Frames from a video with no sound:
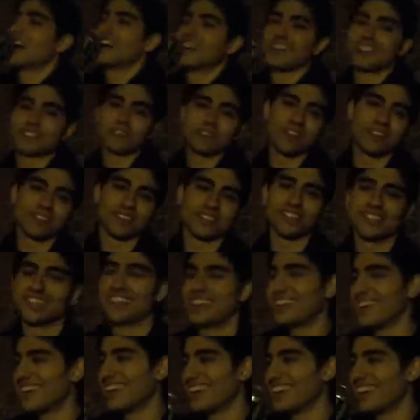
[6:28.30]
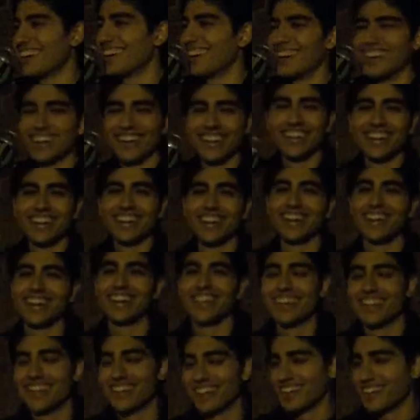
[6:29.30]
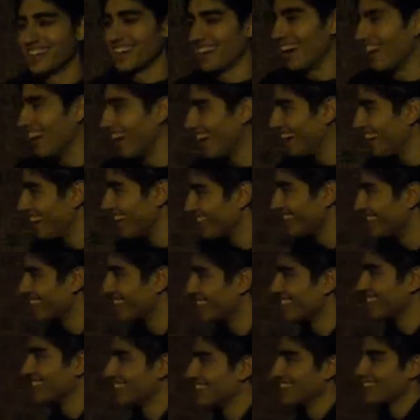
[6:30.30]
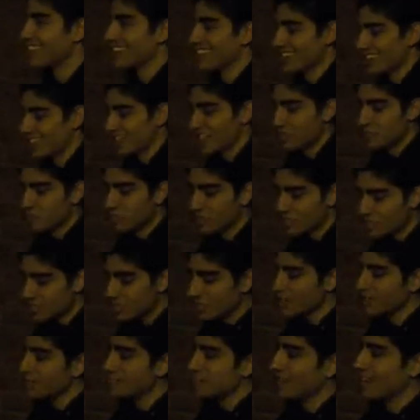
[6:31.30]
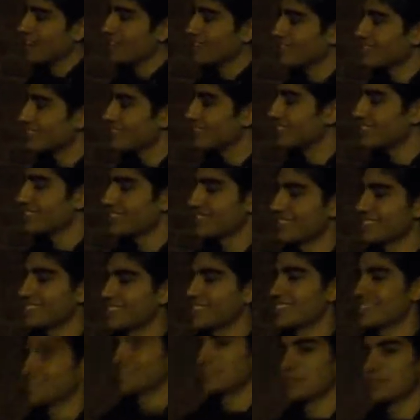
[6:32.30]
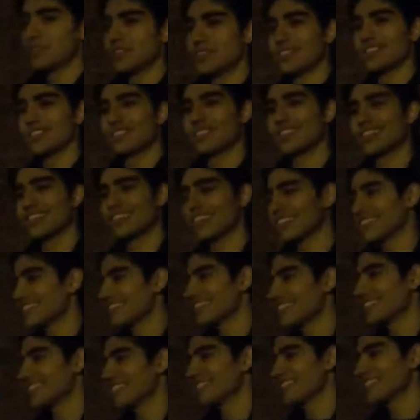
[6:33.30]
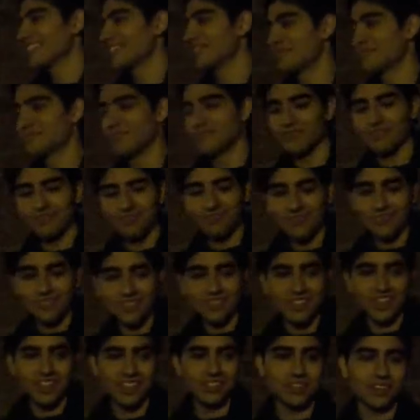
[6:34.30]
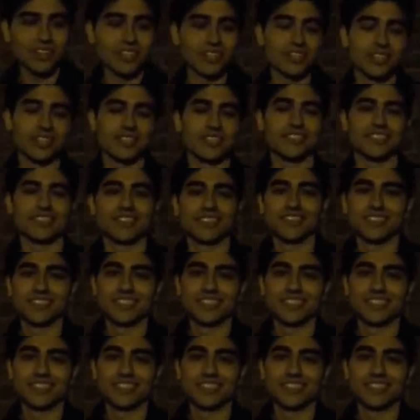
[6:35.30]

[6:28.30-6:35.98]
That's wrong. Kinush? Kinush? Why do we drink ah. ah man, we gotta drink Beer's good, man. I have raspberry vodka. Very good.